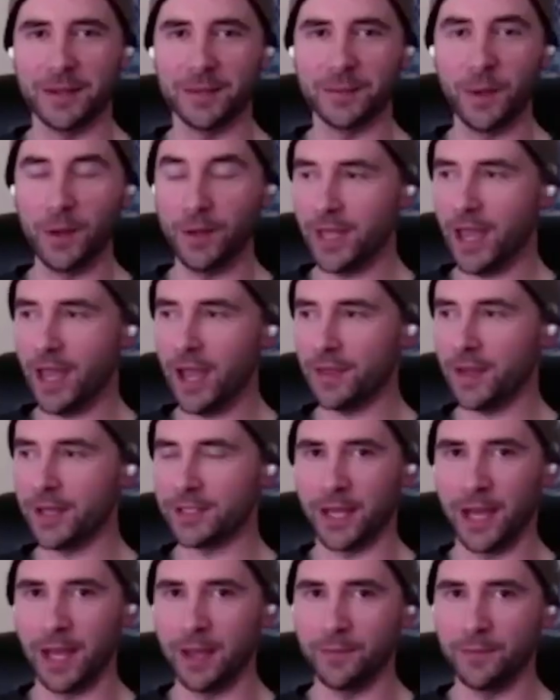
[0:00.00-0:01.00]
Well, yeah, that
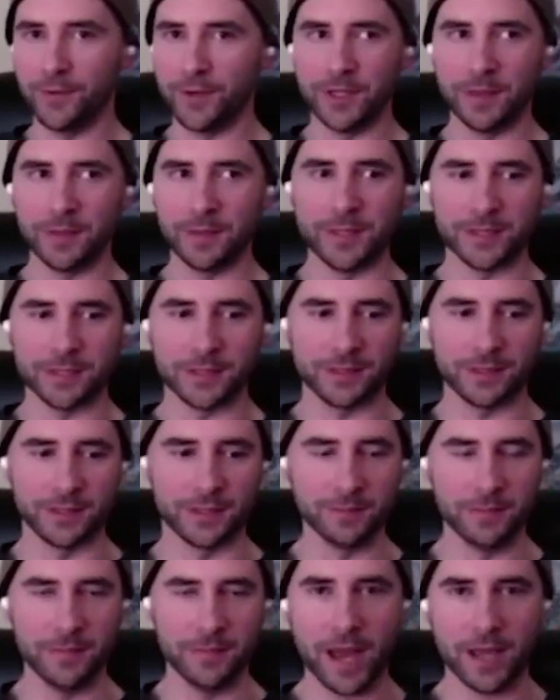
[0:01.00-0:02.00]
time freedom is
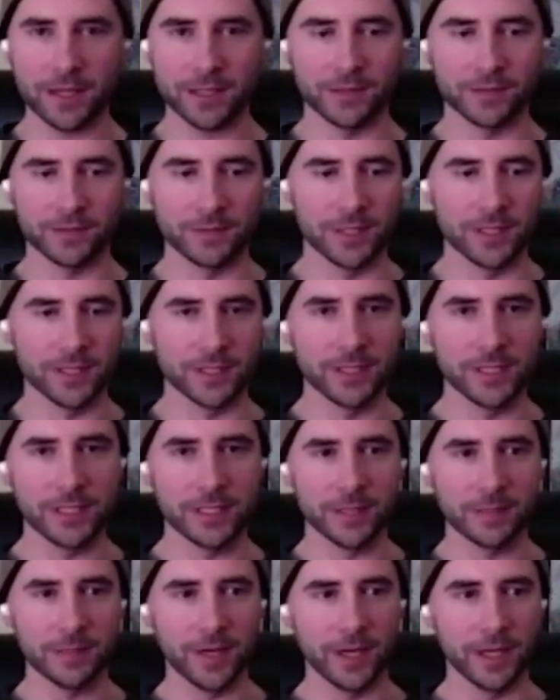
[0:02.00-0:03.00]
is massive because
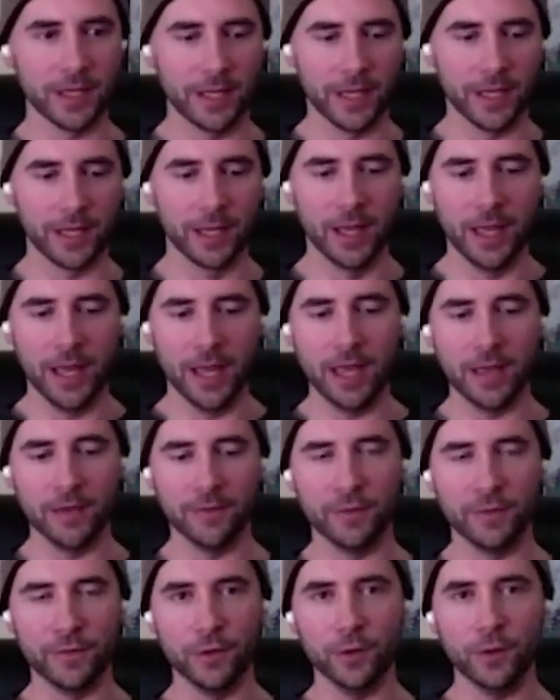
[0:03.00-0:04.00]
think about it. Like
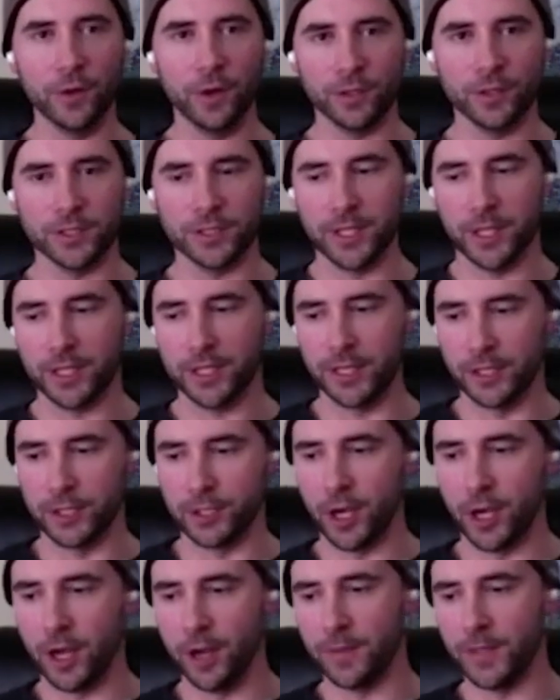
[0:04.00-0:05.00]
if you are stuck in a
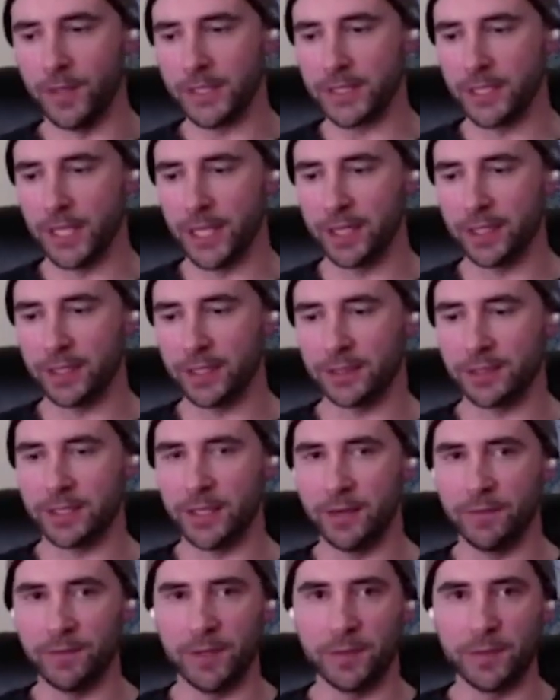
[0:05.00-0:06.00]
job, that's like
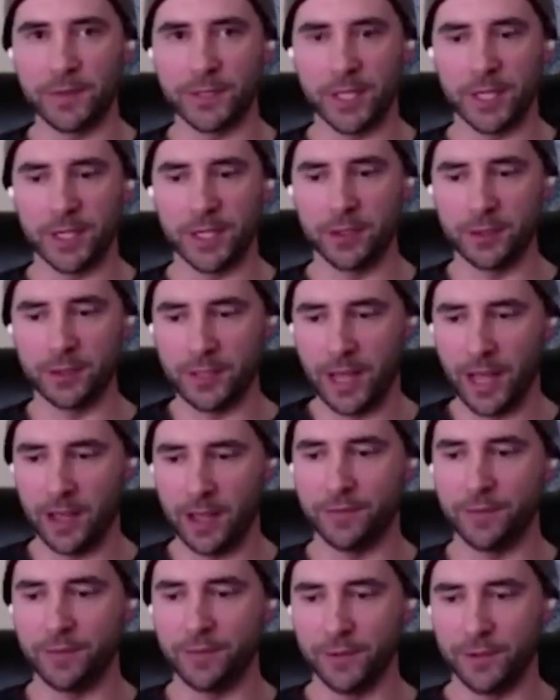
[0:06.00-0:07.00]
70% of your
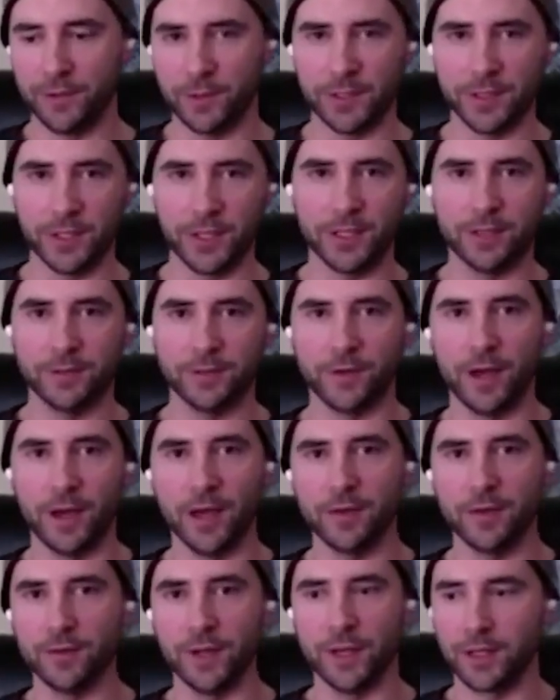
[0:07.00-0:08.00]
life if you're doing a nine to
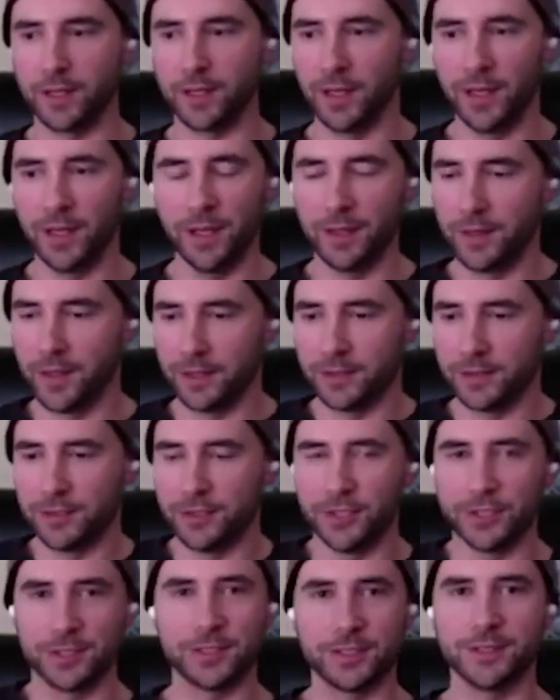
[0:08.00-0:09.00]
five. Like that's
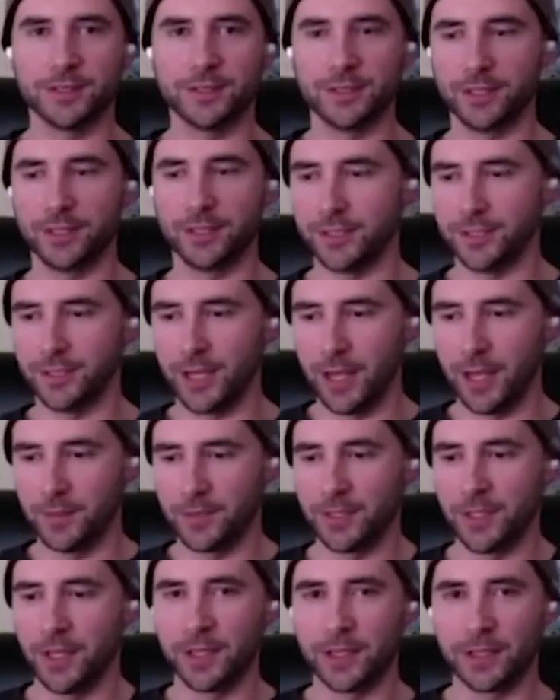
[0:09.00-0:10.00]
just such a time
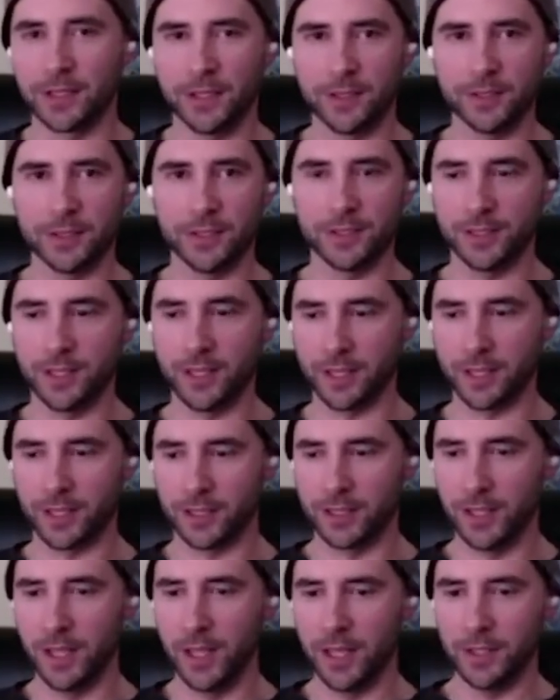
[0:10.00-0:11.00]
suck and energy suck.
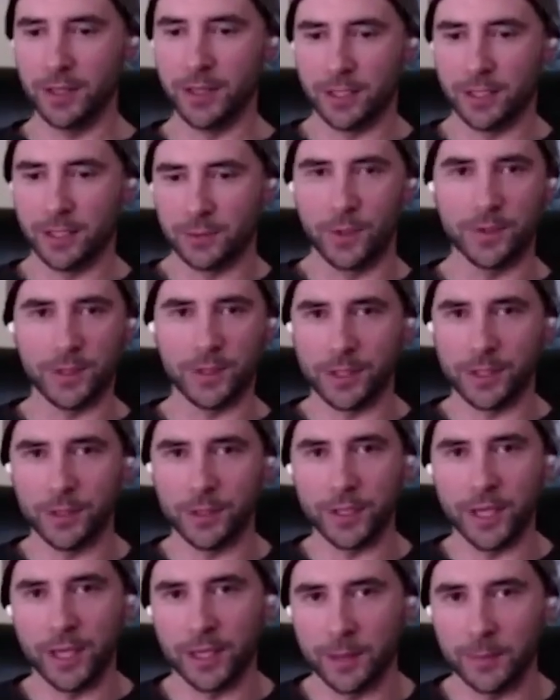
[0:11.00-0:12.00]
And that's one thing that
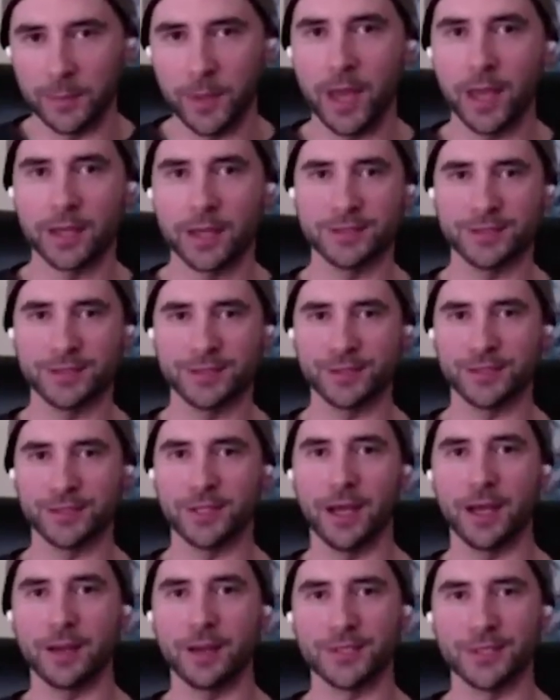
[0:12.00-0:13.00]
you can't get back is your
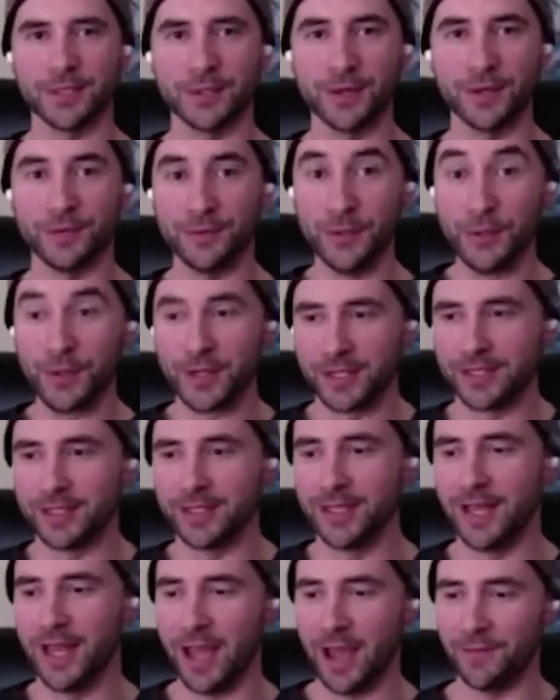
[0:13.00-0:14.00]
time. So if you can
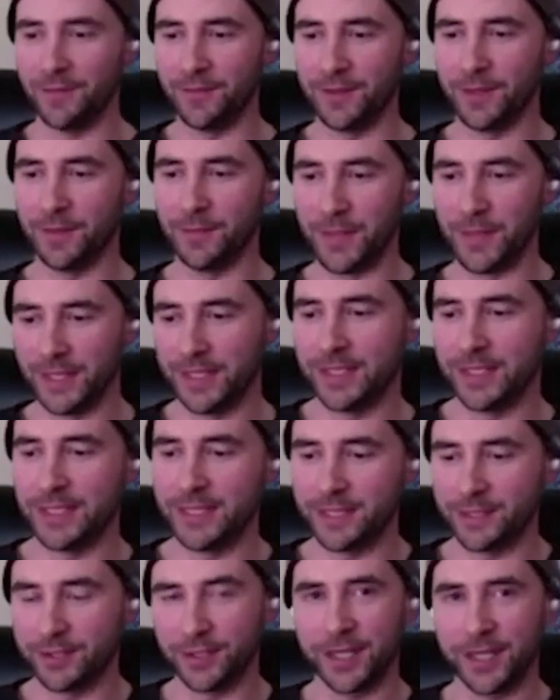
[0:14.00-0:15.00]
yeah. have the ability
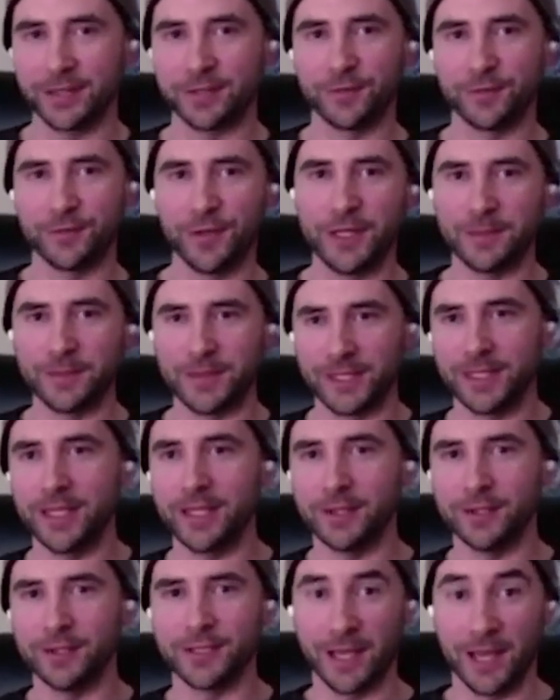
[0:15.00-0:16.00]
to create the freedom to
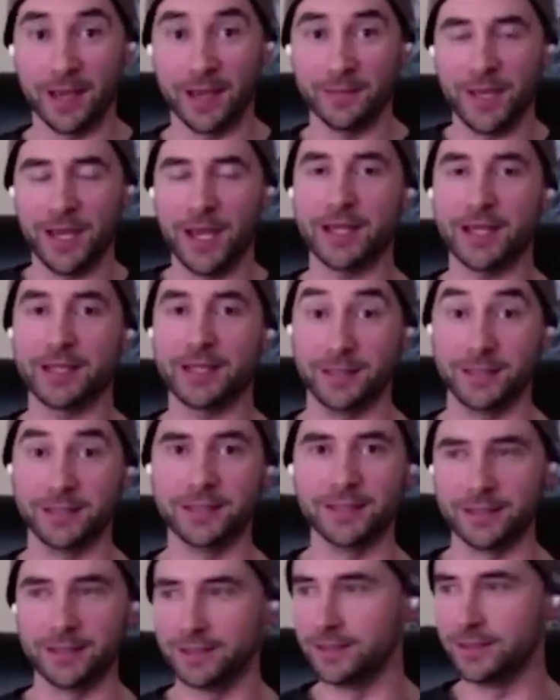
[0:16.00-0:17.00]
get your time back,
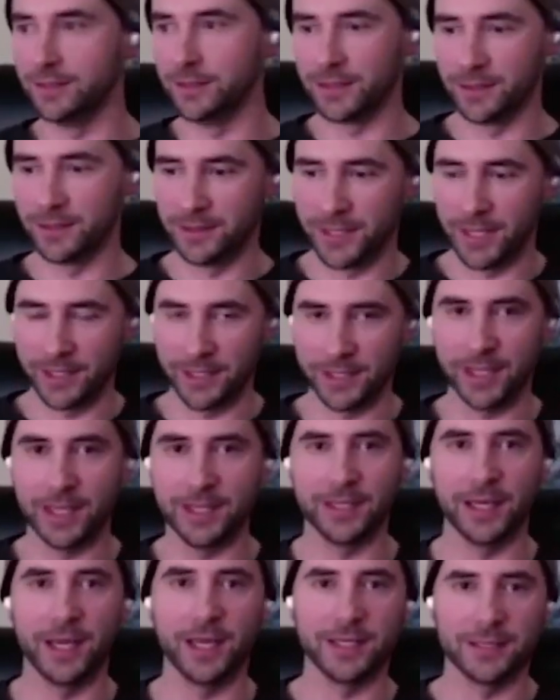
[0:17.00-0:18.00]
then you can
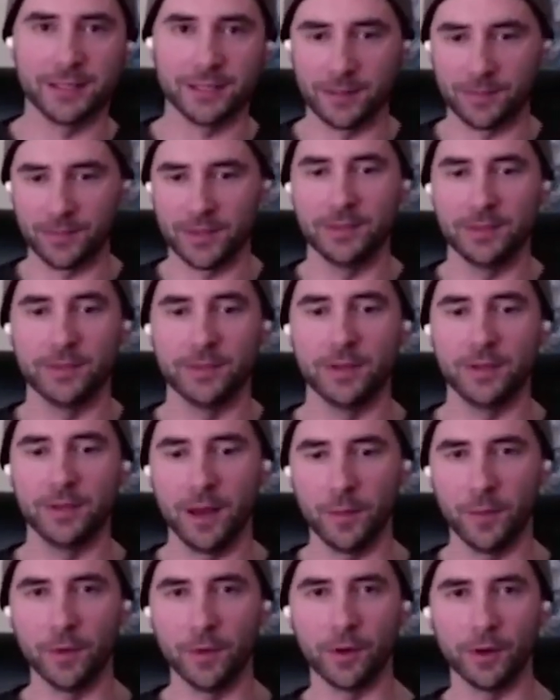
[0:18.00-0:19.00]
dedicate that to something a
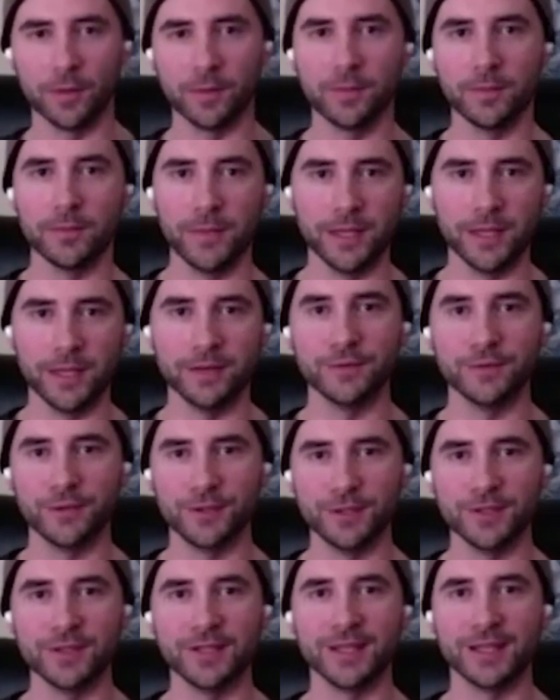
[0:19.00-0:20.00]
lot more
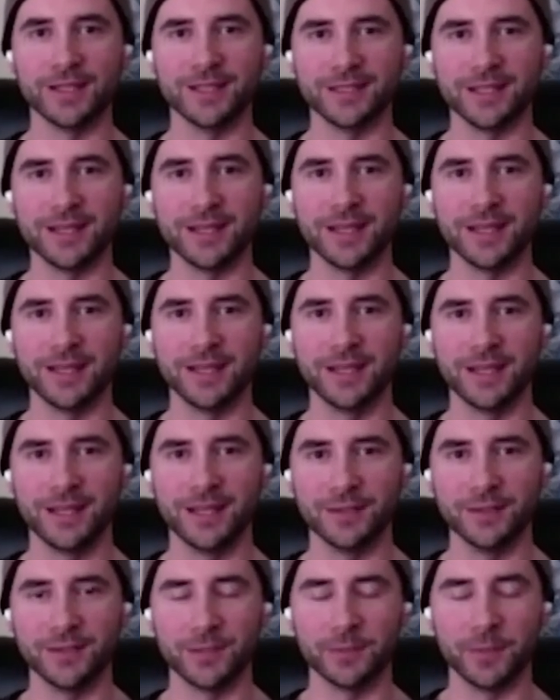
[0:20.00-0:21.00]
meaningful and uh,
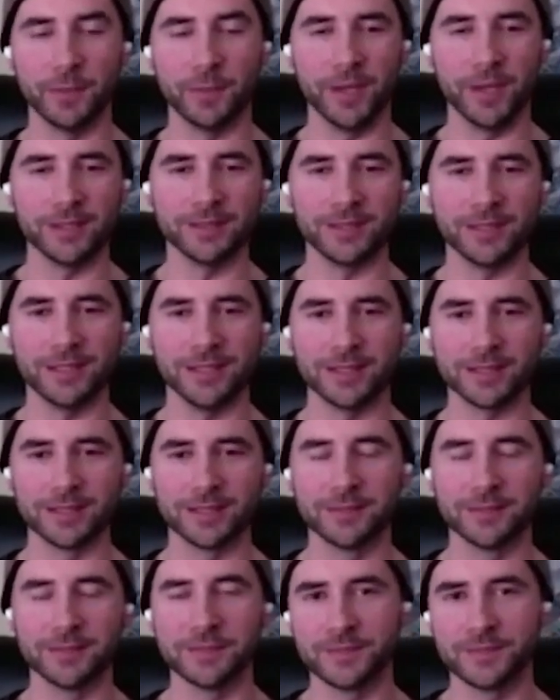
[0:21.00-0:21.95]
do some amazing things.